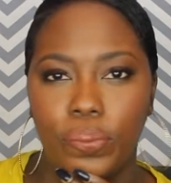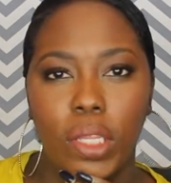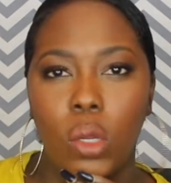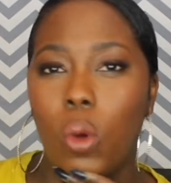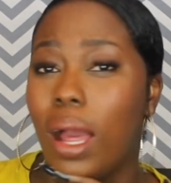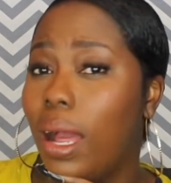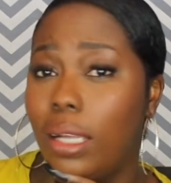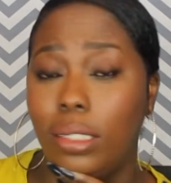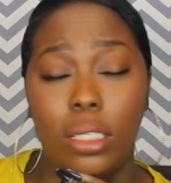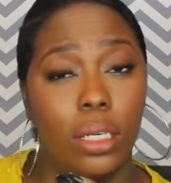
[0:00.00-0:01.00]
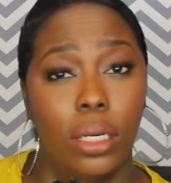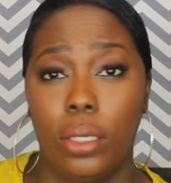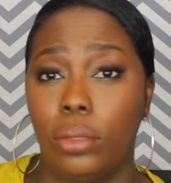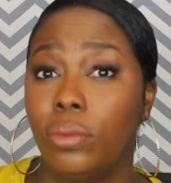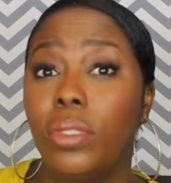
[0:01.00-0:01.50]
Quad,
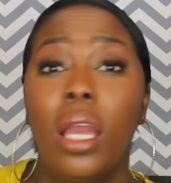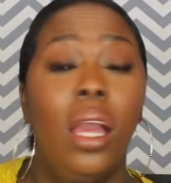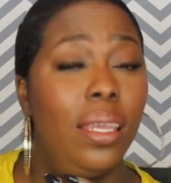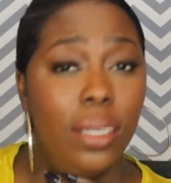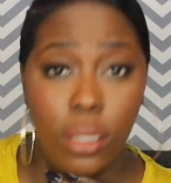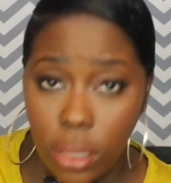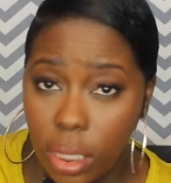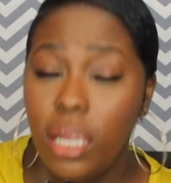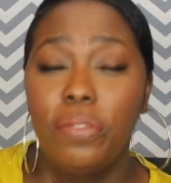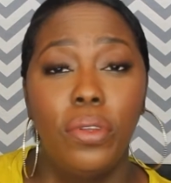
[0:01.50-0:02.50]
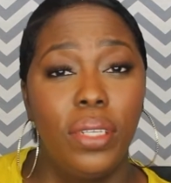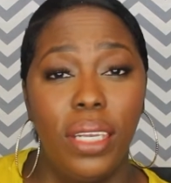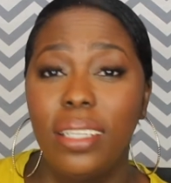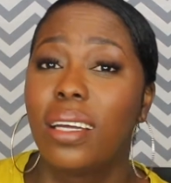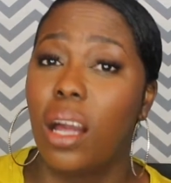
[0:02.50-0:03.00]
girl, if you
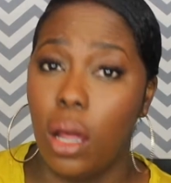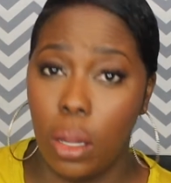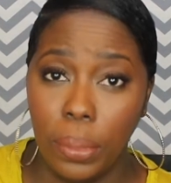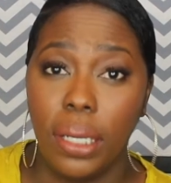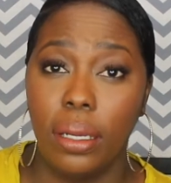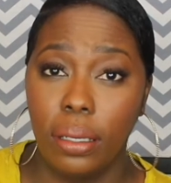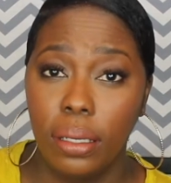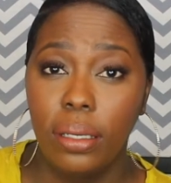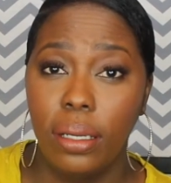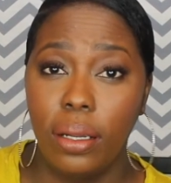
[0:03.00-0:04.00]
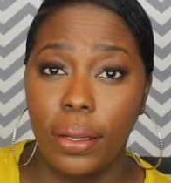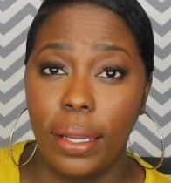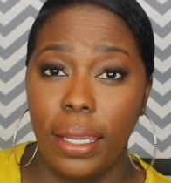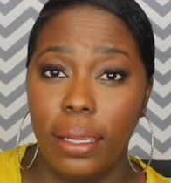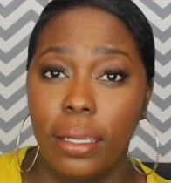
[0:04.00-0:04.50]
need to call me,
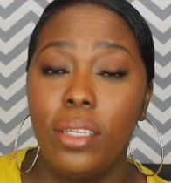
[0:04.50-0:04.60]
okay?